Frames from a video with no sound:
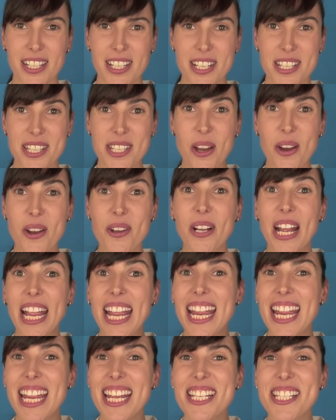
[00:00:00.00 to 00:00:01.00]
So
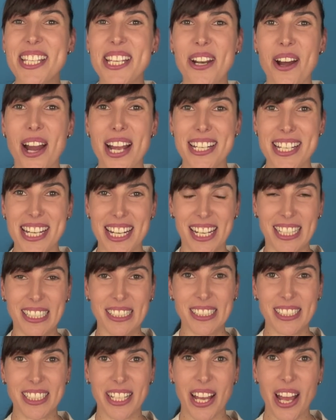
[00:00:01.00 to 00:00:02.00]
here's an idea.
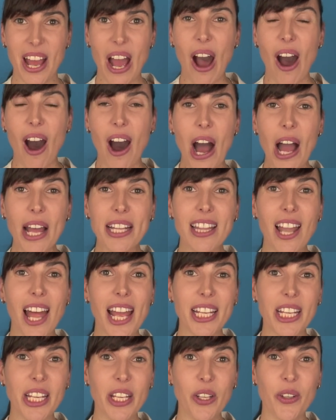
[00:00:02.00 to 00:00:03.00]
I'd
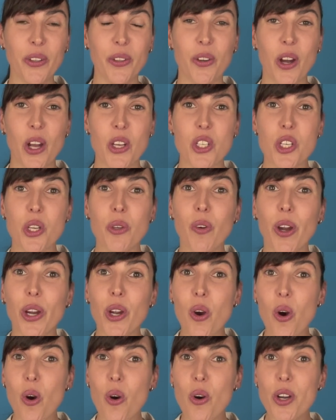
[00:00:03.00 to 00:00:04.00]
like you to
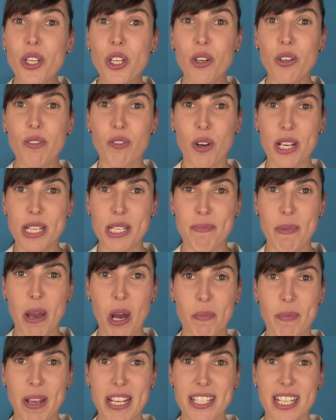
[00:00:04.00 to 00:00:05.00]
record your
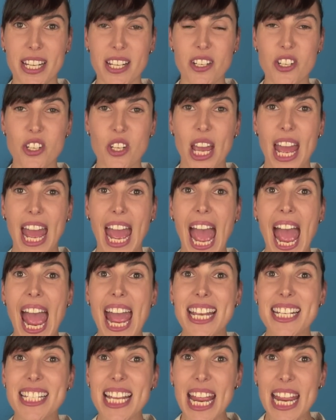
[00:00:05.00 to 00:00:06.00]
voicemail message
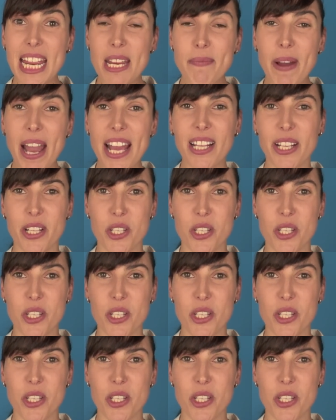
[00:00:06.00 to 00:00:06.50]
and email